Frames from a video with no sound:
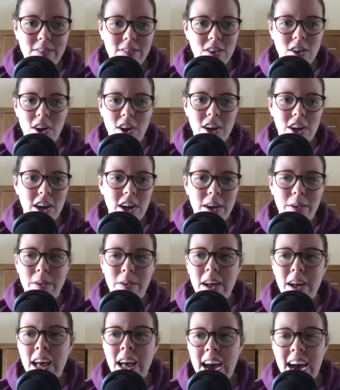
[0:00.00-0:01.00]
Got to go.
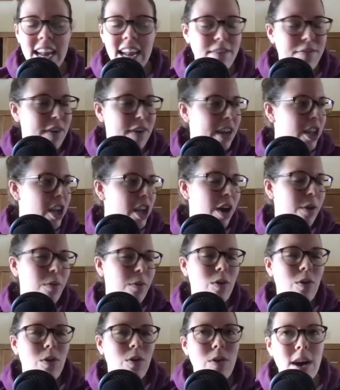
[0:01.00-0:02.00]
And if I'd go,
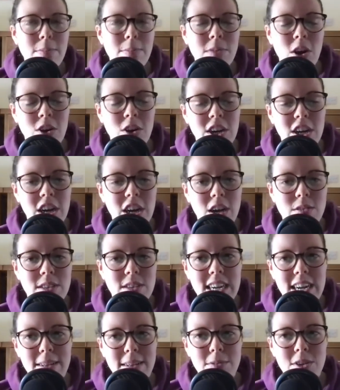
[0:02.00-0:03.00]
I'm not going to go
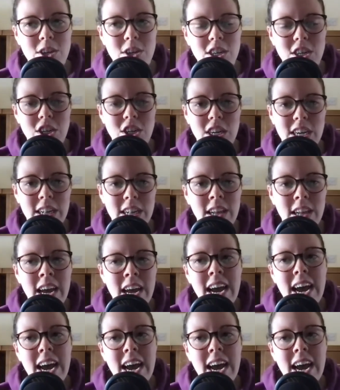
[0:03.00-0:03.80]
today, I'm just going to chill,